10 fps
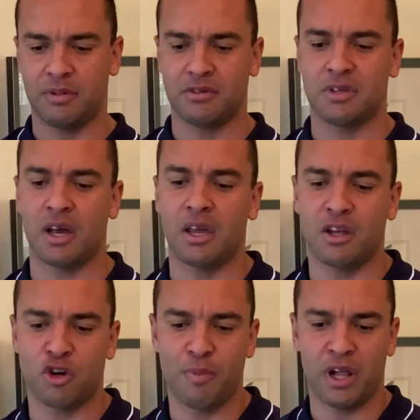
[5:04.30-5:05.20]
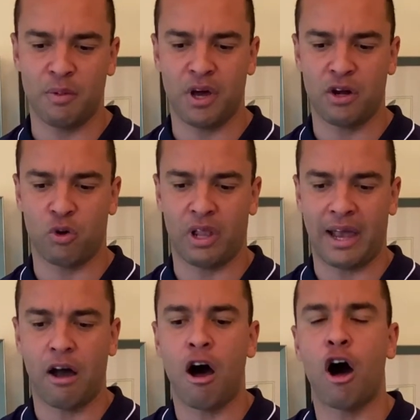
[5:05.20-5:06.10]
of sucking in your belly button, or like
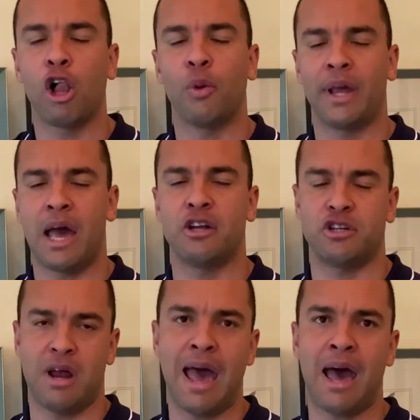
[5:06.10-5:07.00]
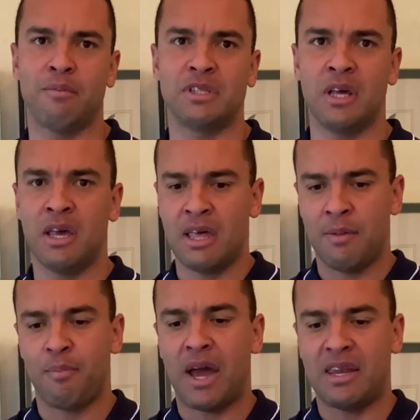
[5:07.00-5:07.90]
hollowing out your abs,
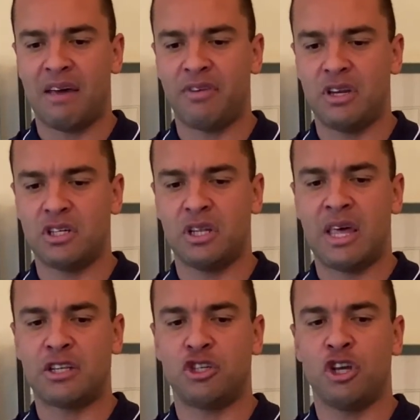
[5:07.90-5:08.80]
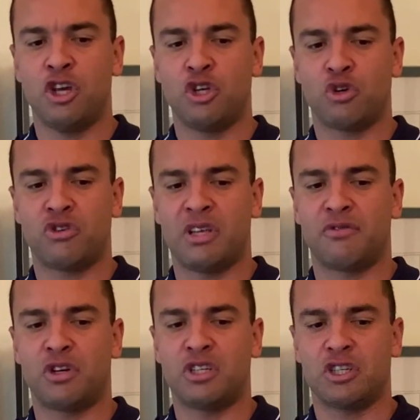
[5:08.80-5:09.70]
by definition, that's your
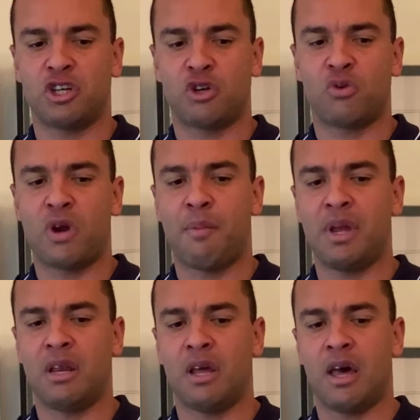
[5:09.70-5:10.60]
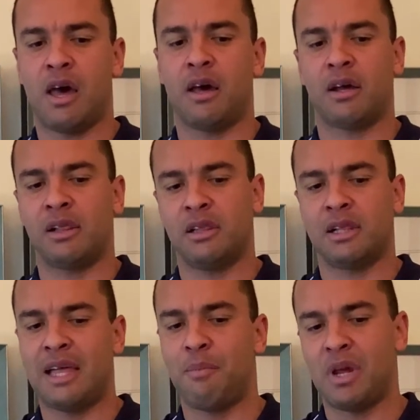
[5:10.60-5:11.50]
transversus
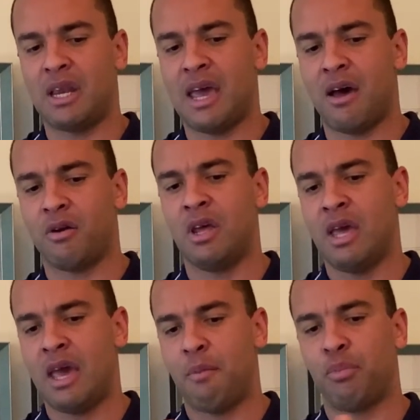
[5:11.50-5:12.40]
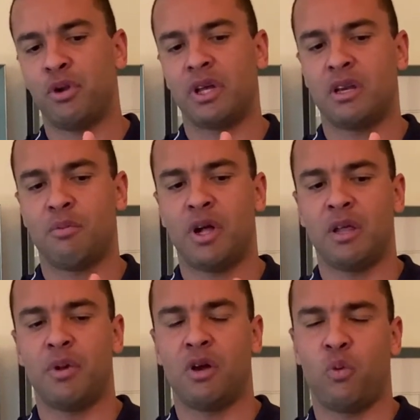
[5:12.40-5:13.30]
clamping down and pulling in your belly
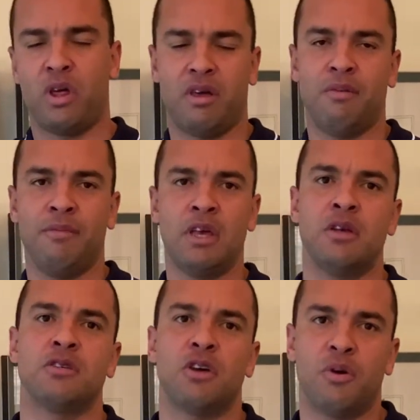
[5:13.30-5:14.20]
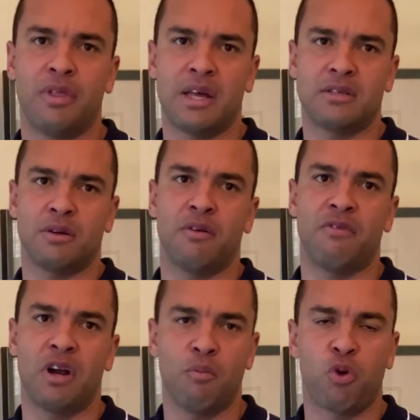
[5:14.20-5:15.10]
button with it. So that's a
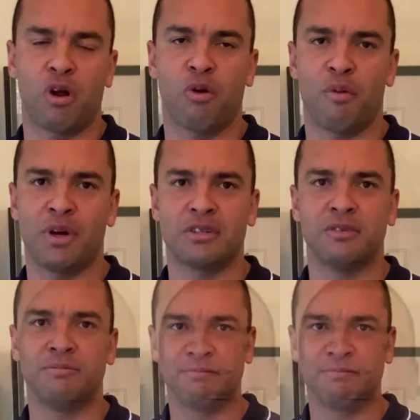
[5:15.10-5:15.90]
very important core muscle.